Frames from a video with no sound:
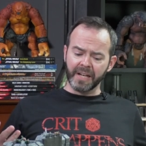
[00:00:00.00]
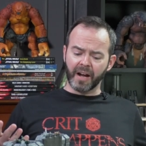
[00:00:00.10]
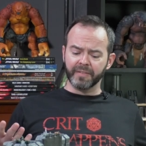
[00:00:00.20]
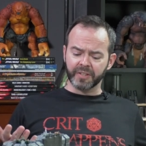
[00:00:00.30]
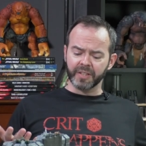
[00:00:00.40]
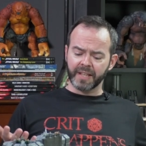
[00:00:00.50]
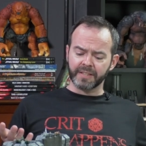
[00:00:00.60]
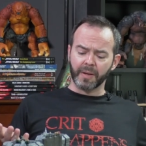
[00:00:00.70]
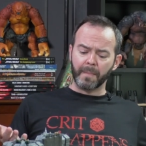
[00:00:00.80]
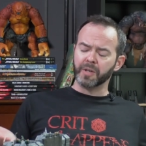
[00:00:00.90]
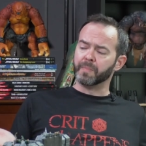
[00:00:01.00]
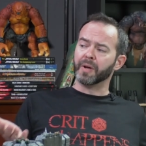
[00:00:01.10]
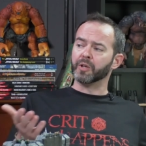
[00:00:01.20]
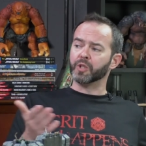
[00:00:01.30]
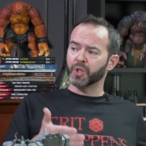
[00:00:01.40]
I mean, obviously that's a much
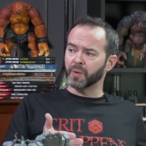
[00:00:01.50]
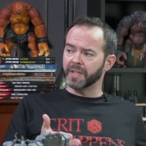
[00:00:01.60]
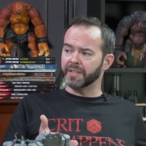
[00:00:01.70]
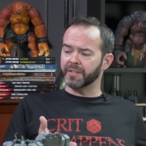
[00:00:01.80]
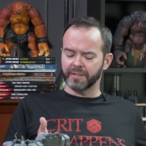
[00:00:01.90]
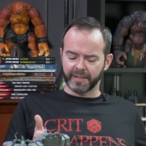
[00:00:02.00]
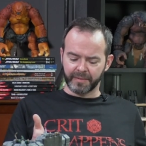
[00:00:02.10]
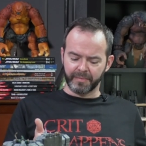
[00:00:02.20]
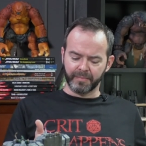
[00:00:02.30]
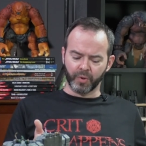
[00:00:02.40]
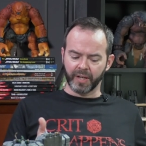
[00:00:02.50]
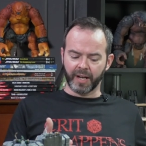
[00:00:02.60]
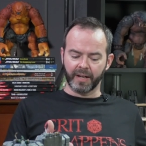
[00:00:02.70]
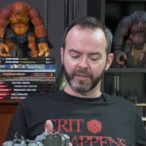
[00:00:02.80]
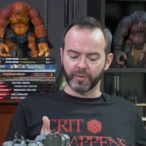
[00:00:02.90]
better choice than
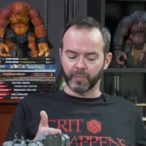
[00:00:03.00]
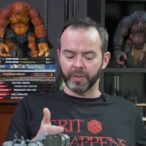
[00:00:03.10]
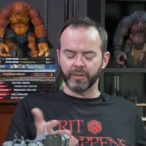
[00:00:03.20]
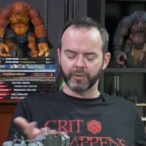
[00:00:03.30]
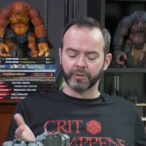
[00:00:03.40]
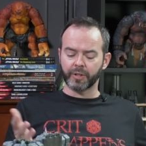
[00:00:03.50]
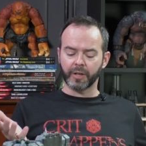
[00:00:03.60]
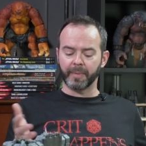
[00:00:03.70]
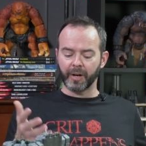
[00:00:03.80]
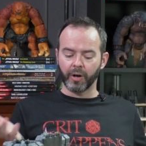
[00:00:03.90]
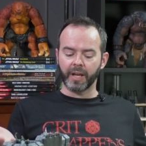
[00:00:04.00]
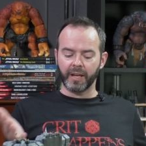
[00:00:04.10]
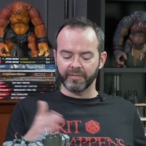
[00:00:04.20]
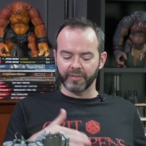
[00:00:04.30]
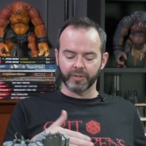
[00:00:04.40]
Mordenkainen's sword when you're talking about arcane